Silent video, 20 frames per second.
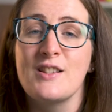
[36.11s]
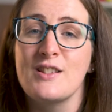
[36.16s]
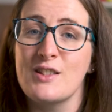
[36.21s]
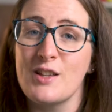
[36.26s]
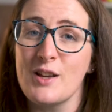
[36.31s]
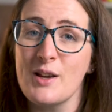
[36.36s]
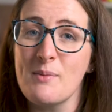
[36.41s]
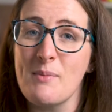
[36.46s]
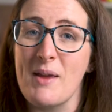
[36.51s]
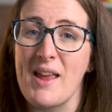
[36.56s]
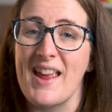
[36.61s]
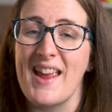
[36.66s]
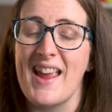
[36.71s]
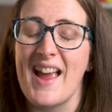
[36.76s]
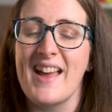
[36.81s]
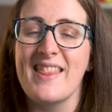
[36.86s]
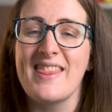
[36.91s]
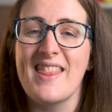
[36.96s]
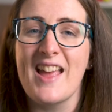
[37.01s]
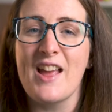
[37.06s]
to me,
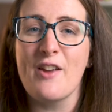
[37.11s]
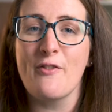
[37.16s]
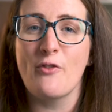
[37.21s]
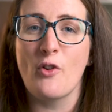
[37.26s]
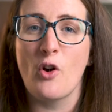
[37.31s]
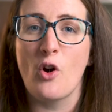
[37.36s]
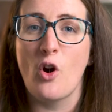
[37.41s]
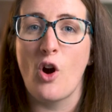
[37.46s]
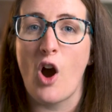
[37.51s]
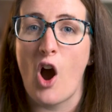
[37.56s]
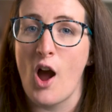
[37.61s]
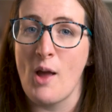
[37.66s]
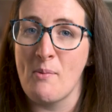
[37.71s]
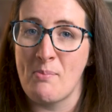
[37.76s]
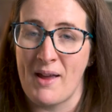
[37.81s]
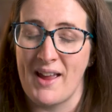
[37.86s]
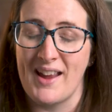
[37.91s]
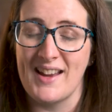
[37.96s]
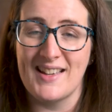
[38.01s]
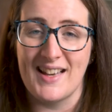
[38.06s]
and therefore I
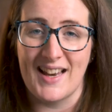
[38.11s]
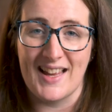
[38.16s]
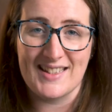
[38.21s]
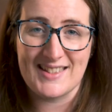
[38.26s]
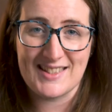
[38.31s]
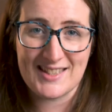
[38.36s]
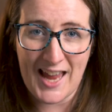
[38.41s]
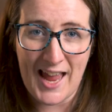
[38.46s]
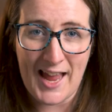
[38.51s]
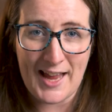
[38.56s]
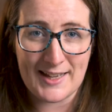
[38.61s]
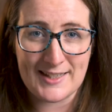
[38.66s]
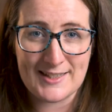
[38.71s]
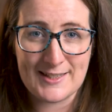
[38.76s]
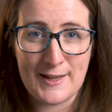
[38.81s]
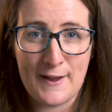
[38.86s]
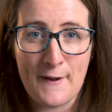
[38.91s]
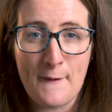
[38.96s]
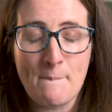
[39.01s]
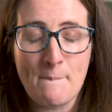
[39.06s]
paid less tax.